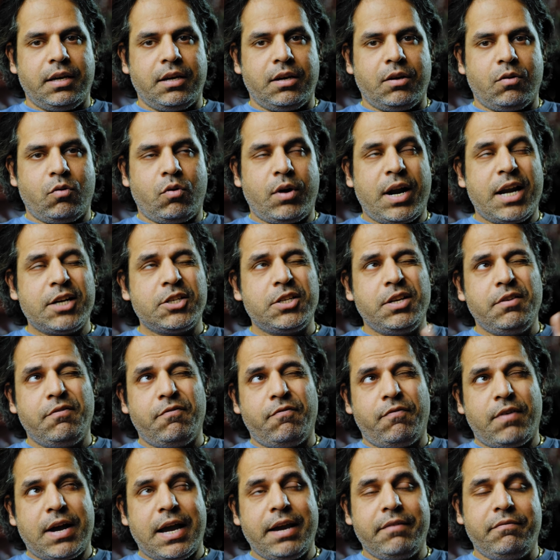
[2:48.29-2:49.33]
or actually
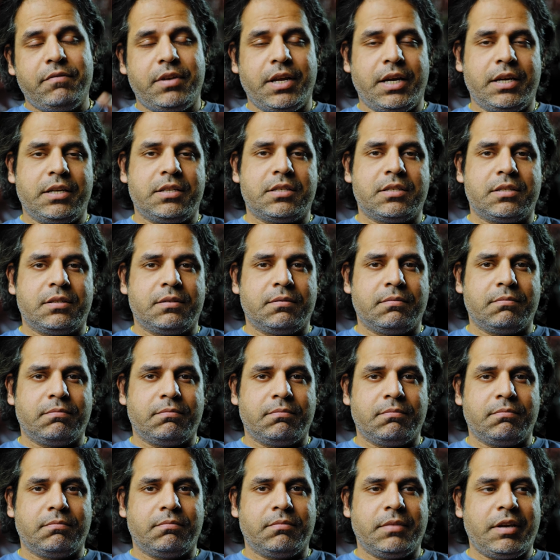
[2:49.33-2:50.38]
five days.
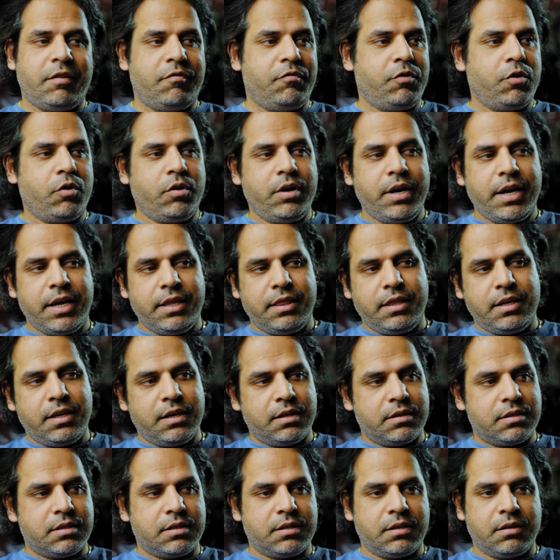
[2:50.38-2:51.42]
If you're an
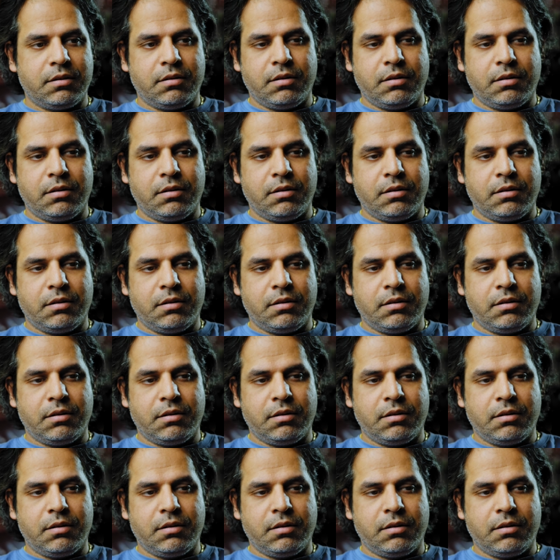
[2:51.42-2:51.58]
atheist